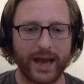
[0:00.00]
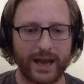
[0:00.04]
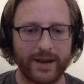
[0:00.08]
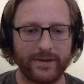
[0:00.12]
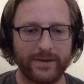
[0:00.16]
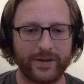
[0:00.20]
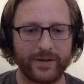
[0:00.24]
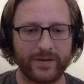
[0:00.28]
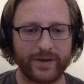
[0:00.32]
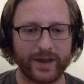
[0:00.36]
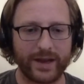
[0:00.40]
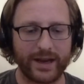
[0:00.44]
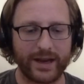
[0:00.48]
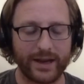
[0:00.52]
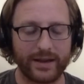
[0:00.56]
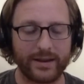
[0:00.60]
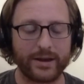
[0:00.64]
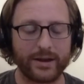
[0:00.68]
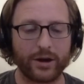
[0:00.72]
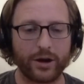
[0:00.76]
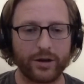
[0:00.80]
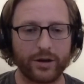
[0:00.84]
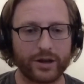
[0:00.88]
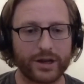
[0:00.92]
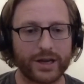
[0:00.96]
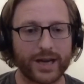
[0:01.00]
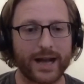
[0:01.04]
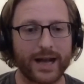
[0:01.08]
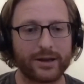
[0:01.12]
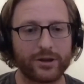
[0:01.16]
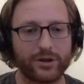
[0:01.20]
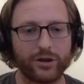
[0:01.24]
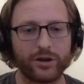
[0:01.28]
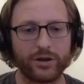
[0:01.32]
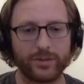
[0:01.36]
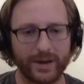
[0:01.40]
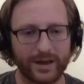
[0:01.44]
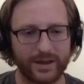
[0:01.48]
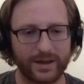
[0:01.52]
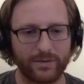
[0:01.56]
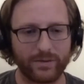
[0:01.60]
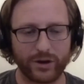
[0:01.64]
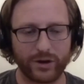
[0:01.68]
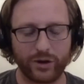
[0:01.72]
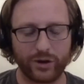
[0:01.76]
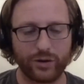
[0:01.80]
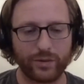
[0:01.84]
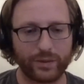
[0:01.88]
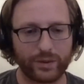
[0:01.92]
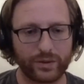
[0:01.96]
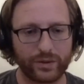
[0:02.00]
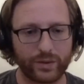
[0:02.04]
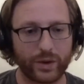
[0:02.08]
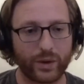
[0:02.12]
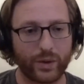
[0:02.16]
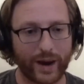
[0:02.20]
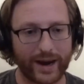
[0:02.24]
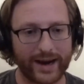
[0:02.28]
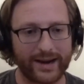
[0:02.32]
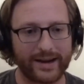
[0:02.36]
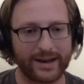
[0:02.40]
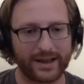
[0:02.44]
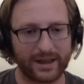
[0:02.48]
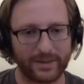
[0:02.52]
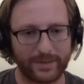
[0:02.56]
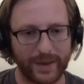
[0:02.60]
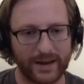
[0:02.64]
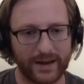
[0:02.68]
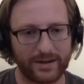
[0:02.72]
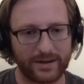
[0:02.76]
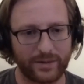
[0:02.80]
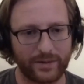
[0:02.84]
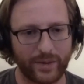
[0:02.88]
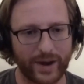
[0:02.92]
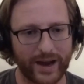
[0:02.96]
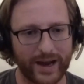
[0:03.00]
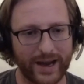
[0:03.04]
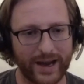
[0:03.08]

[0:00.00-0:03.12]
10, 15 years ago, the challenge used to be that renewables were quite an expensive